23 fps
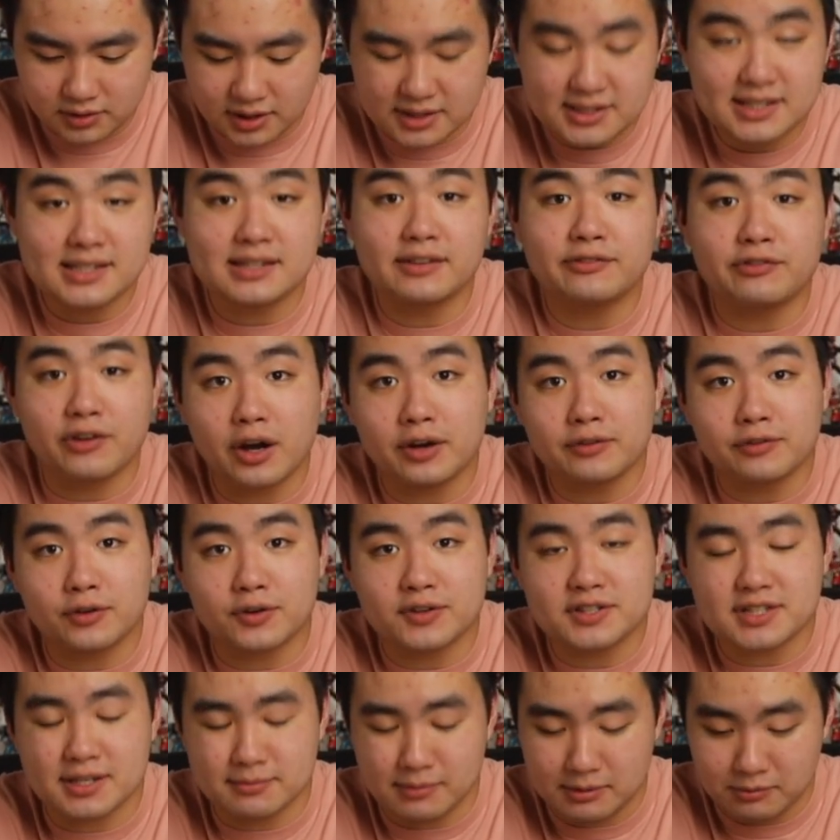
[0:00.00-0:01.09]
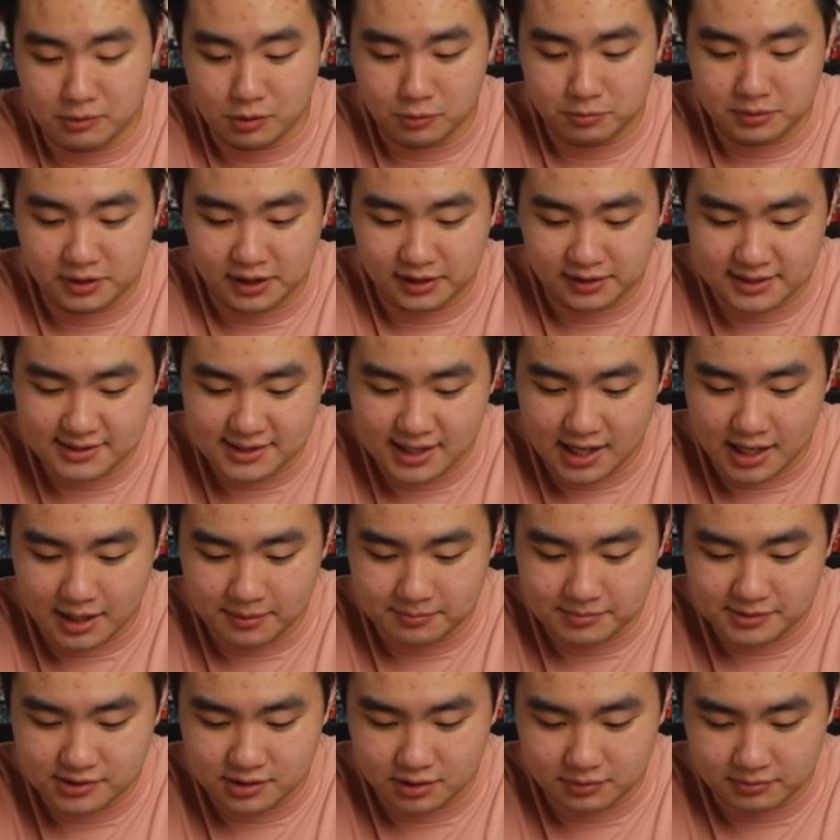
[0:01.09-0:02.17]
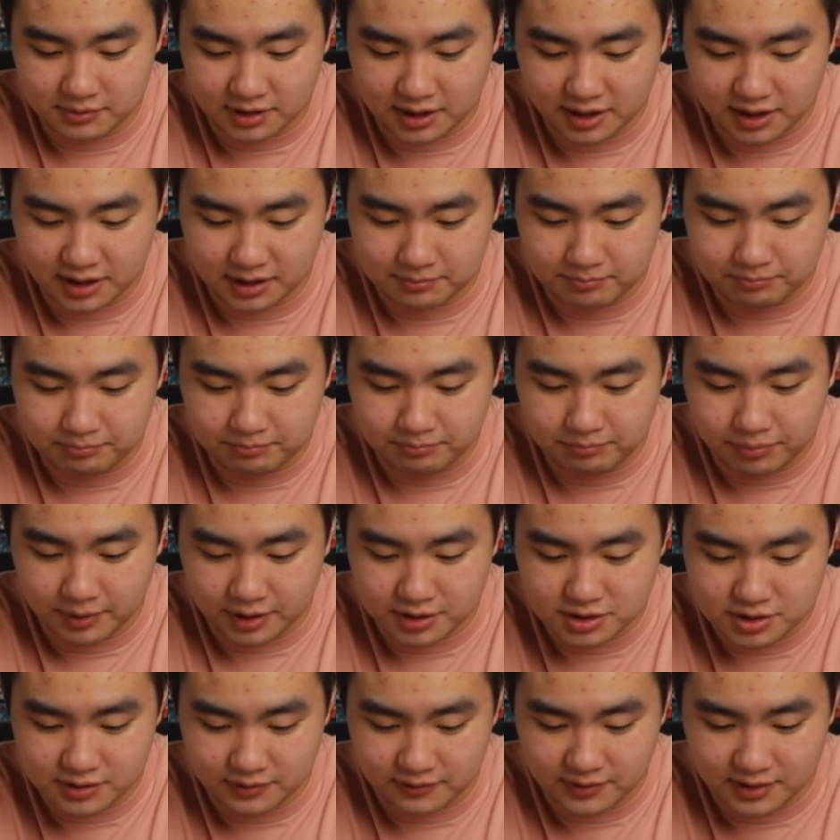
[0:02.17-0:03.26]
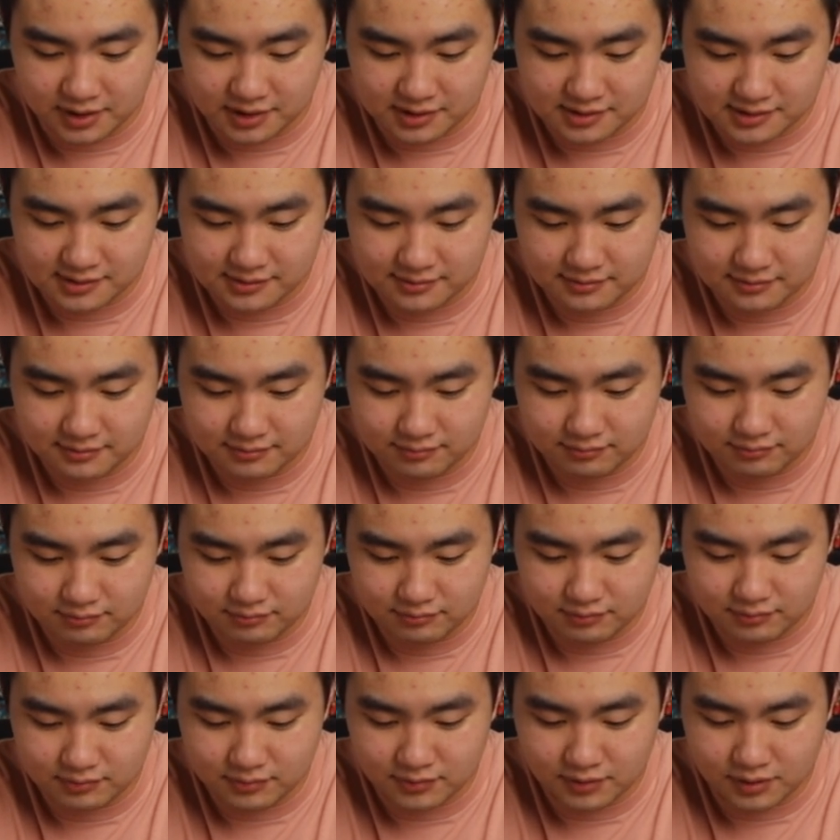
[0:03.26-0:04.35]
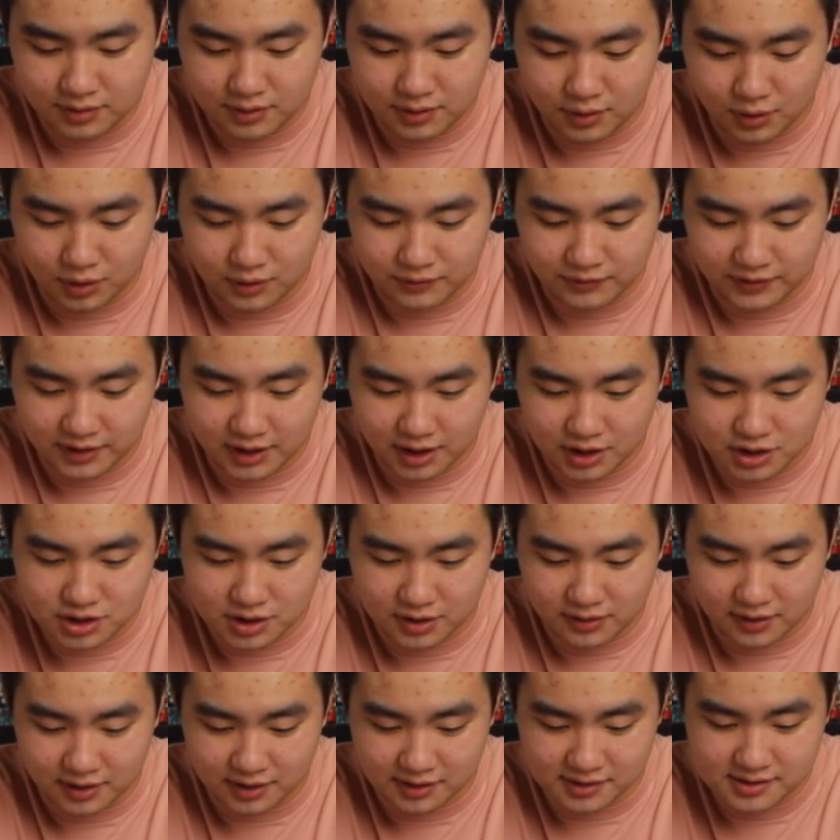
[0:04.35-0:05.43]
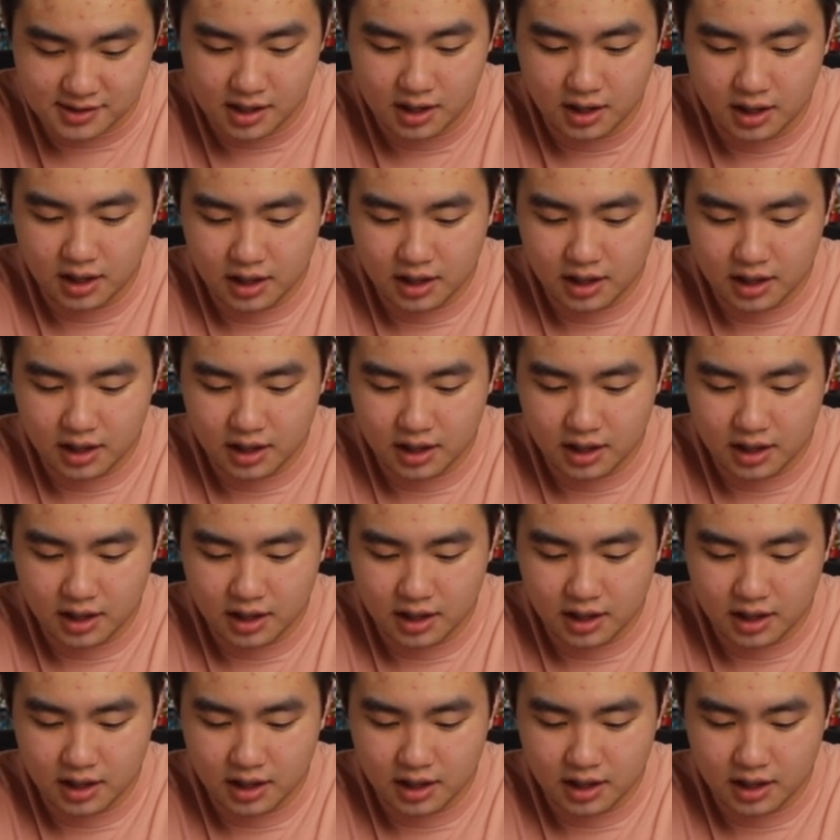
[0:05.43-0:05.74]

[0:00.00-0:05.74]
This is the very first time I'm opening this app, so I'm getting a bunch of these notification things.